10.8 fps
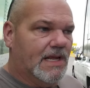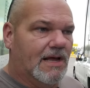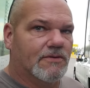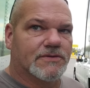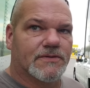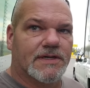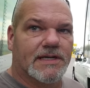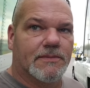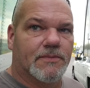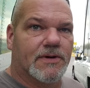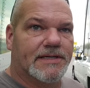I was
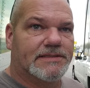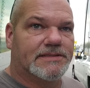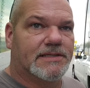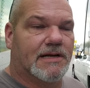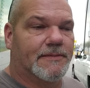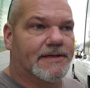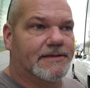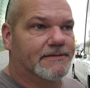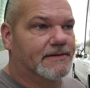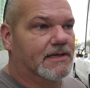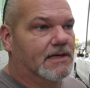really impressed. I mean,